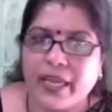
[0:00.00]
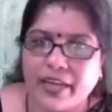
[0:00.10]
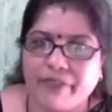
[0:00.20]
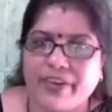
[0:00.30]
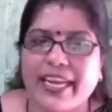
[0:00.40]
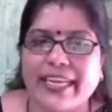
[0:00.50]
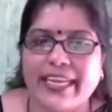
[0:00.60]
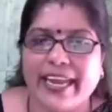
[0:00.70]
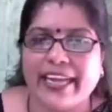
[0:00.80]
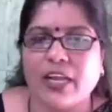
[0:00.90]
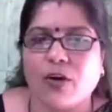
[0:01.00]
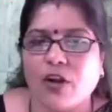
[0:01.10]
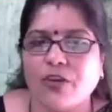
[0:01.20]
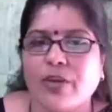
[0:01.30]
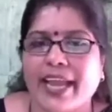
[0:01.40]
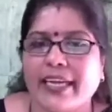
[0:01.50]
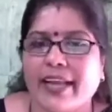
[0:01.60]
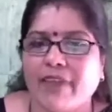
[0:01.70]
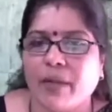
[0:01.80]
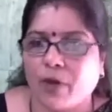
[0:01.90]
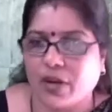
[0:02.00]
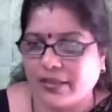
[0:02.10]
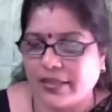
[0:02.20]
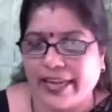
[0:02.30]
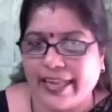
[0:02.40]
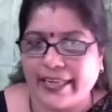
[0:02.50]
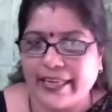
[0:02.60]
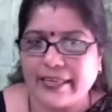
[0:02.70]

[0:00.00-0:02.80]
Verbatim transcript: Definitely later on, you can develop on other areas.